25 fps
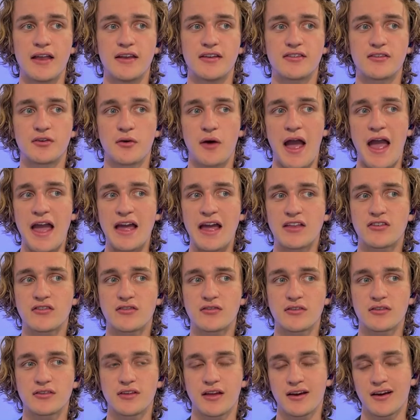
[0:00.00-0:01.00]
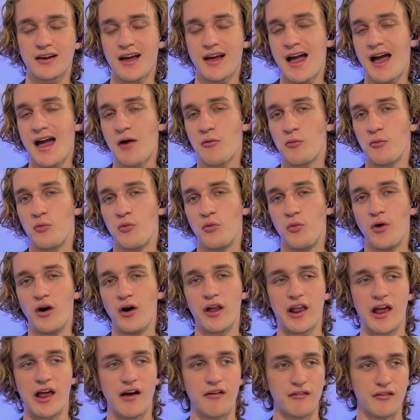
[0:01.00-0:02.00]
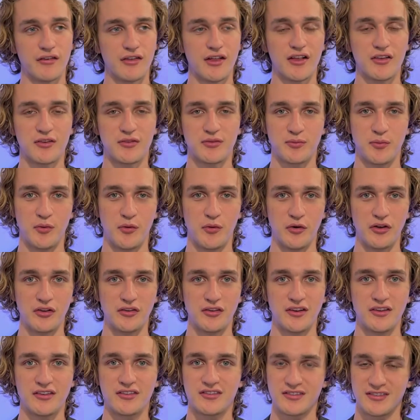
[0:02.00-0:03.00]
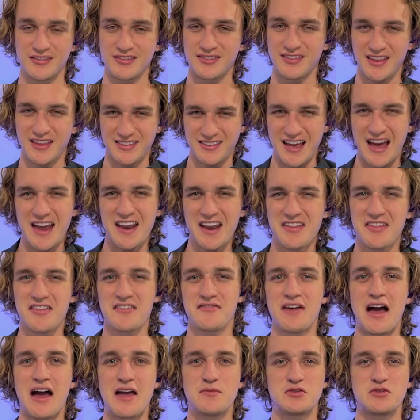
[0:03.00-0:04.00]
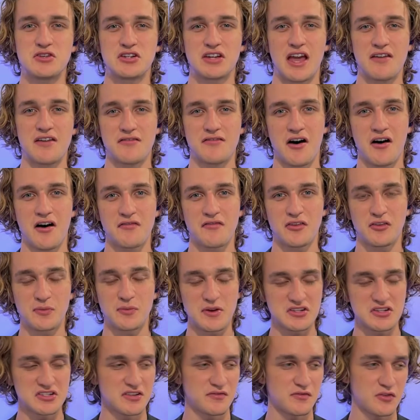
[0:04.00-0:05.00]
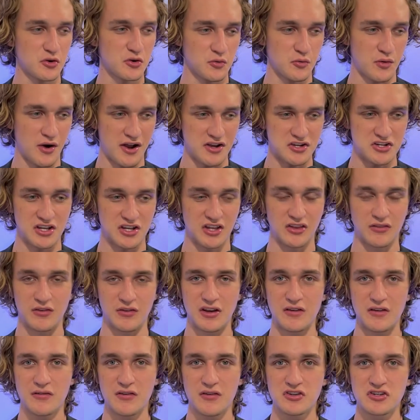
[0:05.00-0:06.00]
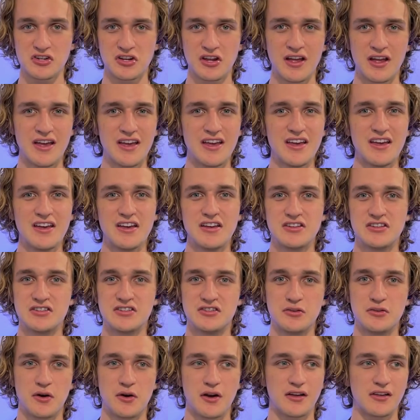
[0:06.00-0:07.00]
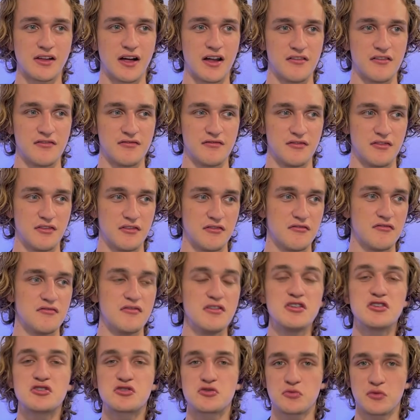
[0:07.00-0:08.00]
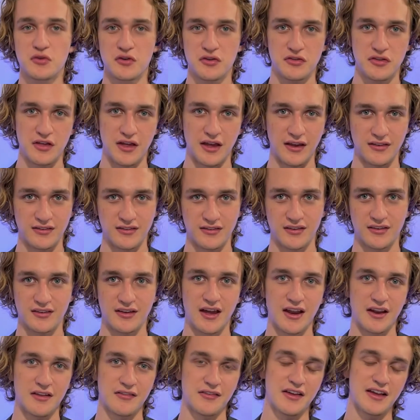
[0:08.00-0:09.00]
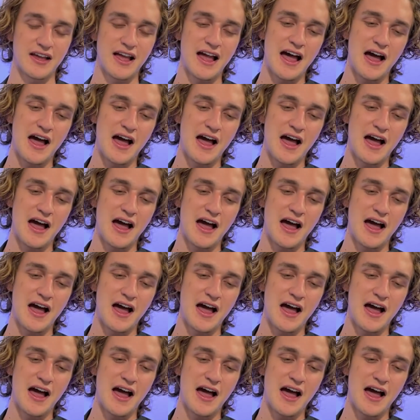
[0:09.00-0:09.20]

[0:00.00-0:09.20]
so answering like, whatever, that's pointless. That's kind of the vibe she gave off, especially if you're watching in the video version. She's doing a lot of visual things that's kind of like,